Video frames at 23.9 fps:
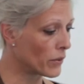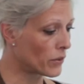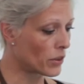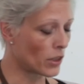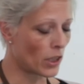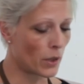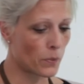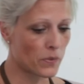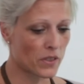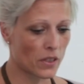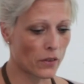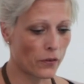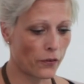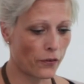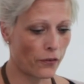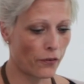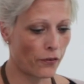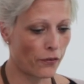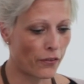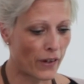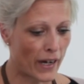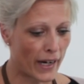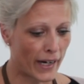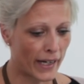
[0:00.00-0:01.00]
terms of
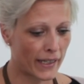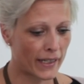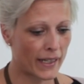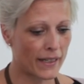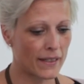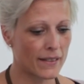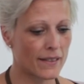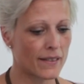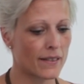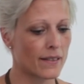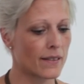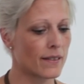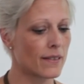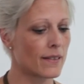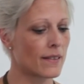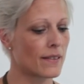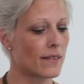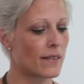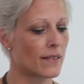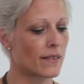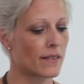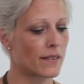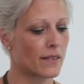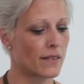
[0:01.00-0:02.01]

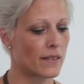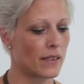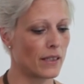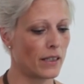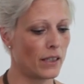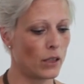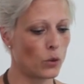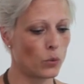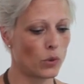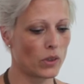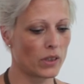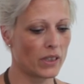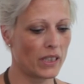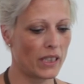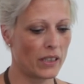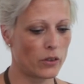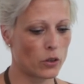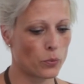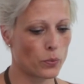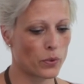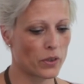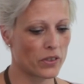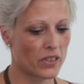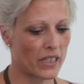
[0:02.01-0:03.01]
finances, you will need to
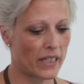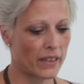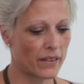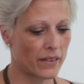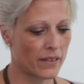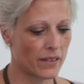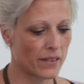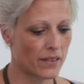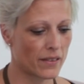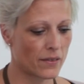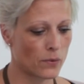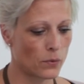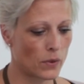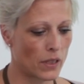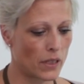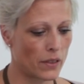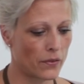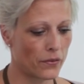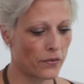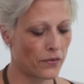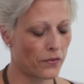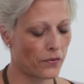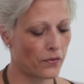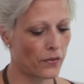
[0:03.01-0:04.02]
present us
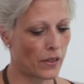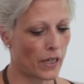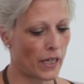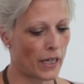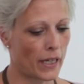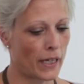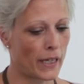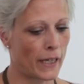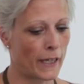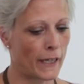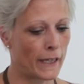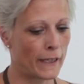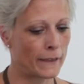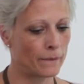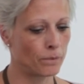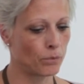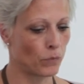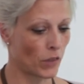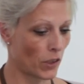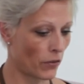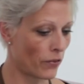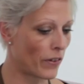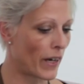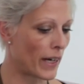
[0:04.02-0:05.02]
with
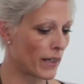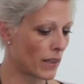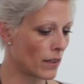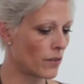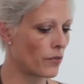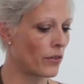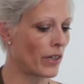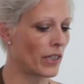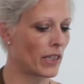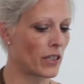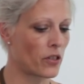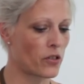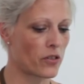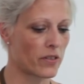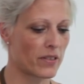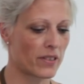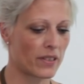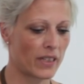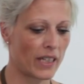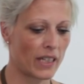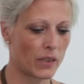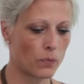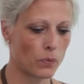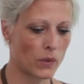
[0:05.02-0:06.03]
the final financial
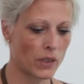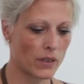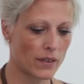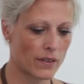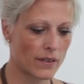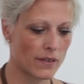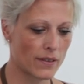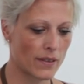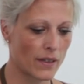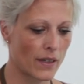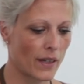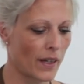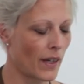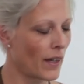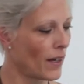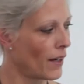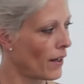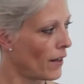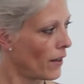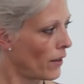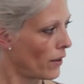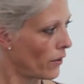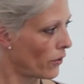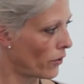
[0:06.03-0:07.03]
statements.
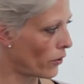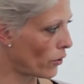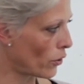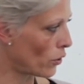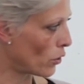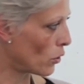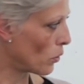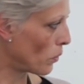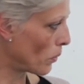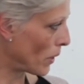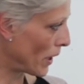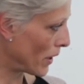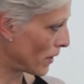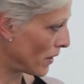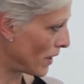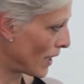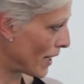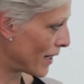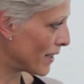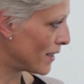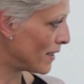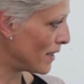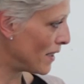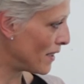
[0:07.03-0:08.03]
So, and the
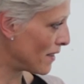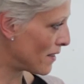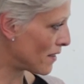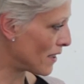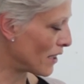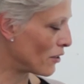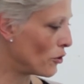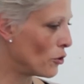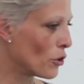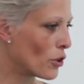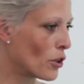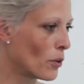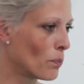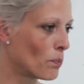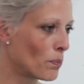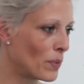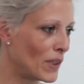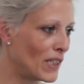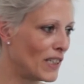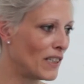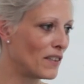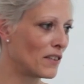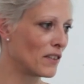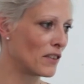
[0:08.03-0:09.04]
idea is that you
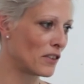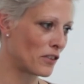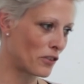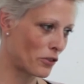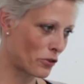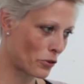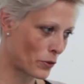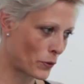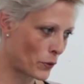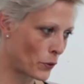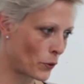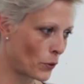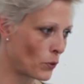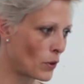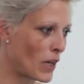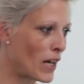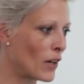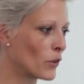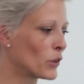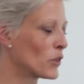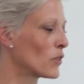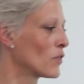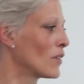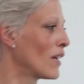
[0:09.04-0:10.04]
complete this
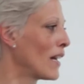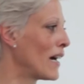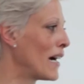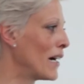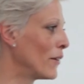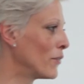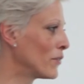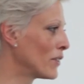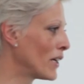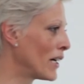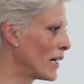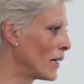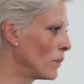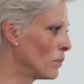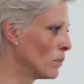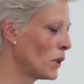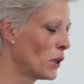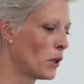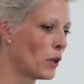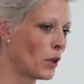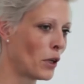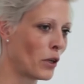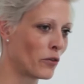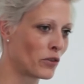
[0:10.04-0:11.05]
throughout the lifetime
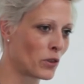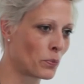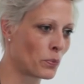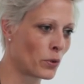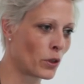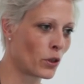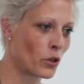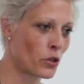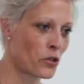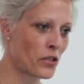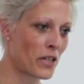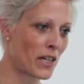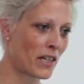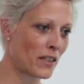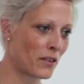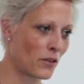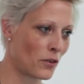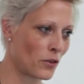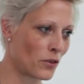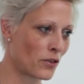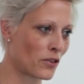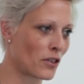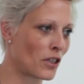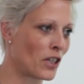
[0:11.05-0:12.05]
of the project.
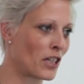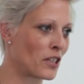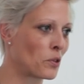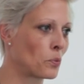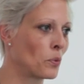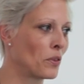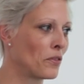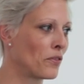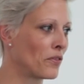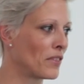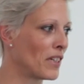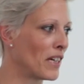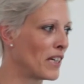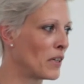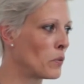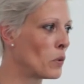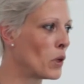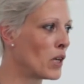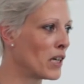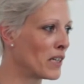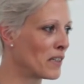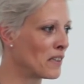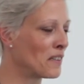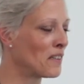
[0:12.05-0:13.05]
You start with day
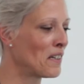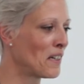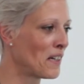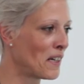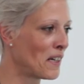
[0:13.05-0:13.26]
one,